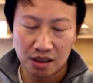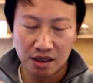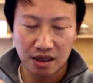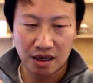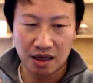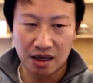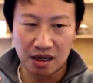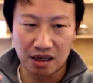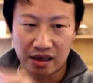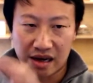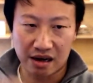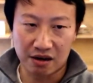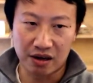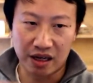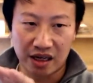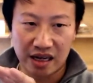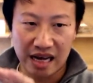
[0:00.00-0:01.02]

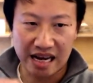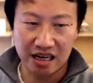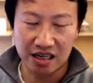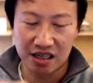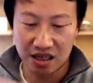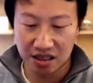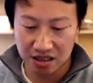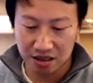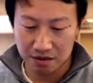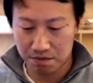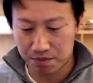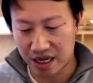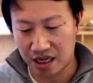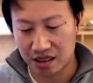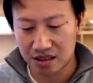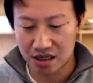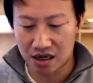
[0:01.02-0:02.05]
Gerrit, and it does it
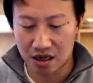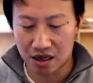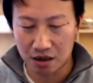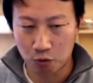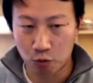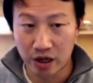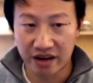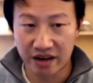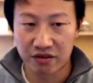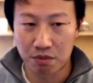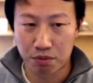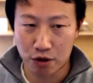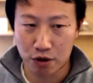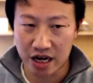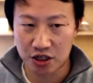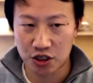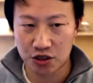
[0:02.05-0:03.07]
based on whatever
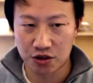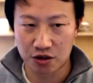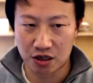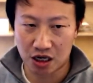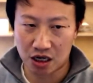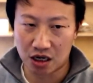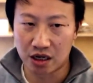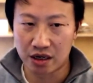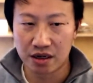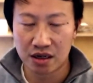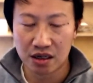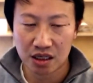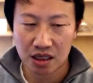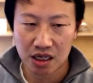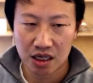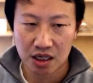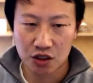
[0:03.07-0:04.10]
branch you're on.
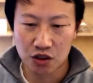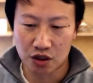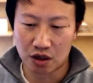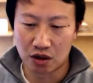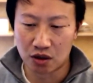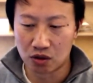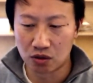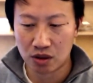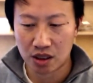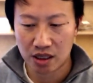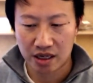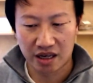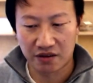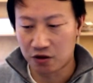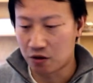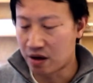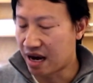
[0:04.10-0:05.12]
So
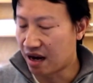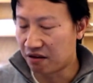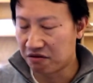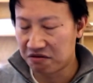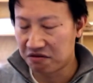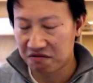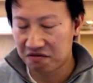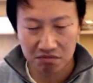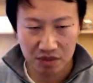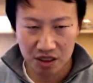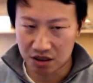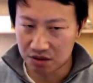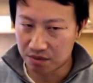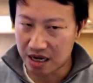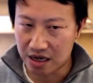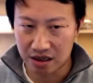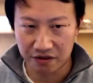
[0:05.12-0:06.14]
if you have,
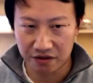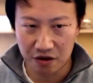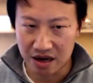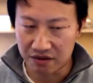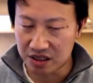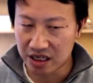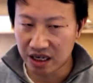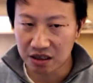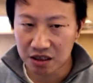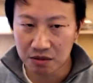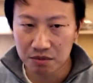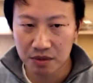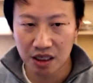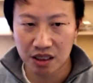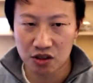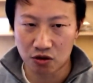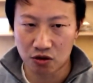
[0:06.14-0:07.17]
doesn't matter if you have 10
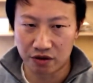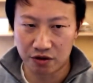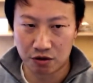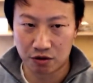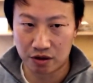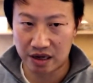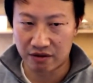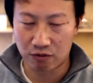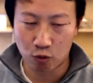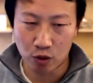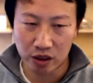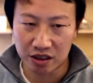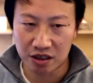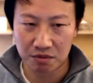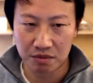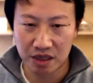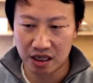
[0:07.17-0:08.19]
commits or if you only have one
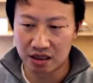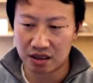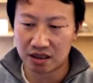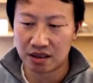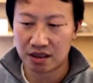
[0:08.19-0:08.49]
commit,